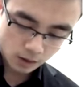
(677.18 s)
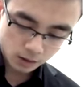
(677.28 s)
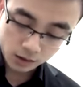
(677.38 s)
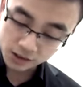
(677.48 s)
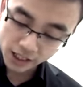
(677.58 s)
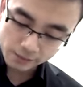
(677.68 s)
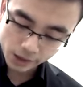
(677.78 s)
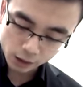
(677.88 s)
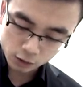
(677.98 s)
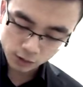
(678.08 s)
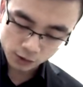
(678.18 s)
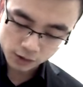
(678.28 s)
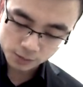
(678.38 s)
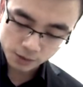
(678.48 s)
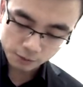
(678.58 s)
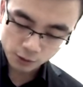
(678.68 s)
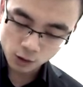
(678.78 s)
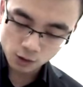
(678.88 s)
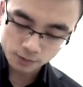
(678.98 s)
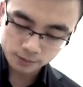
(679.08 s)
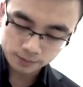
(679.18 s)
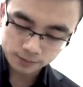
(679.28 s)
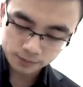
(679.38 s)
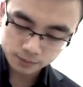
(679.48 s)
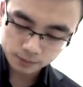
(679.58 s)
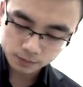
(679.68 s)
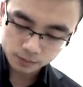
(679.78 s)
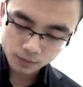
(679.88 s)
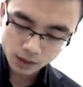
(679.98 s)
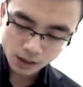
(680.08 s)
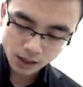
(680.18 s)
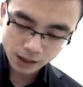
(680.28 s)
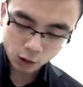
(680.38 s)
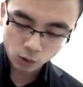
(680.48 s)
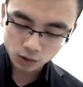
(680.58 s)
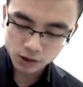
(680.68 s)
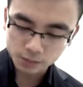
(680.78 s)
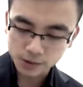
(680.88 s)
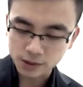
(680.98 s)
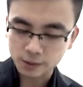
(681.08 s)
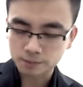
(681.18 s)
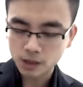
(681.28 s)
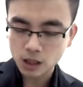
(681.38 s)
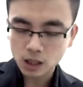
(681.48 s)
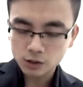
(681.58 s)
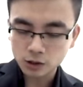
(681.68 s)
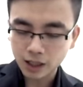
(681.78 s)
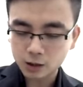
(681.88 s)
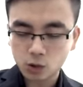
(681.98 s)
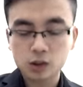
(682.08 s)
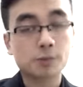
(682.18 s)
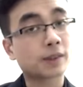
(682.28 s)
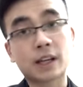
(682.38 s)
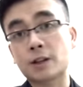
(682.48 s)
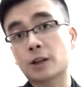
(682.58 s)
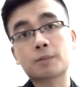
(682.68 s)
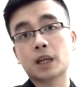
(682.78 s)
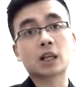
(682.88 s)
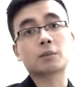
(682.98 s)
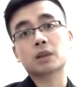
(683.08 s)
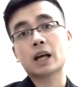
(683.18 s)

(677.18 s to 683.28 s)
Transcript: the same cash flows as before at twenty percent. So that twenty percent you can pick up,